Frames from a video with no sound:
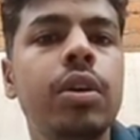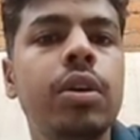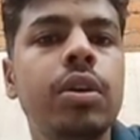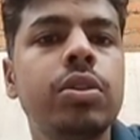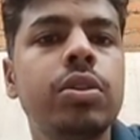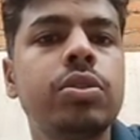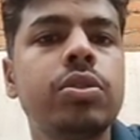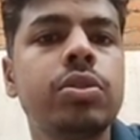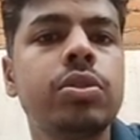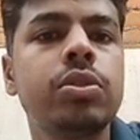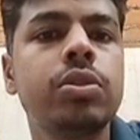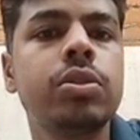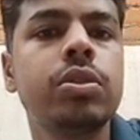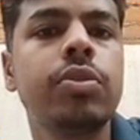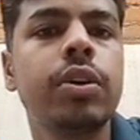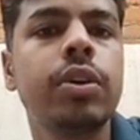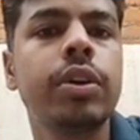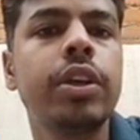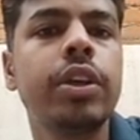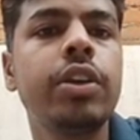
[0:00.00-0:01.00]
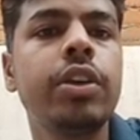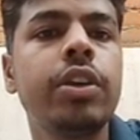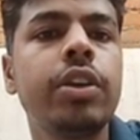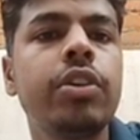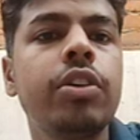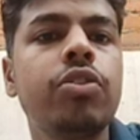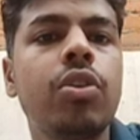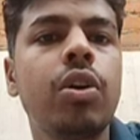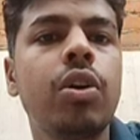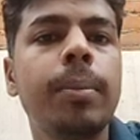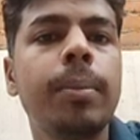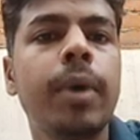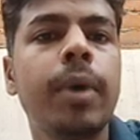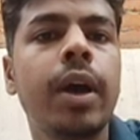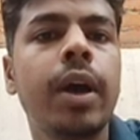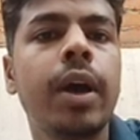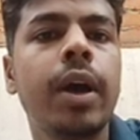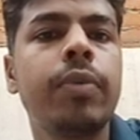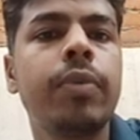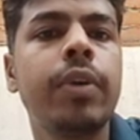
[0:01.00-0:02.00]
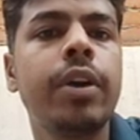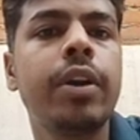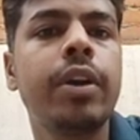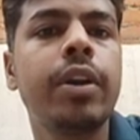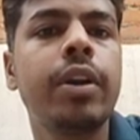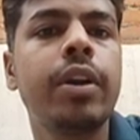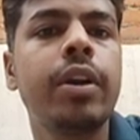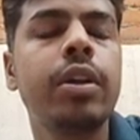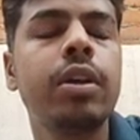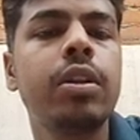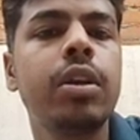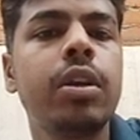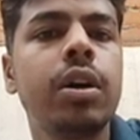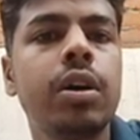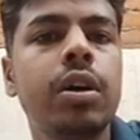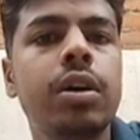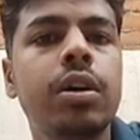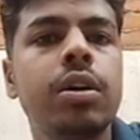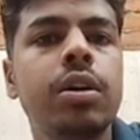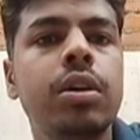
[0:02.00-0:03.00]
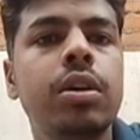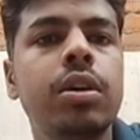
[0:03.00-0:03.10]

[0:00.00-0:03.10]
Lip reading: So for each column I have printed the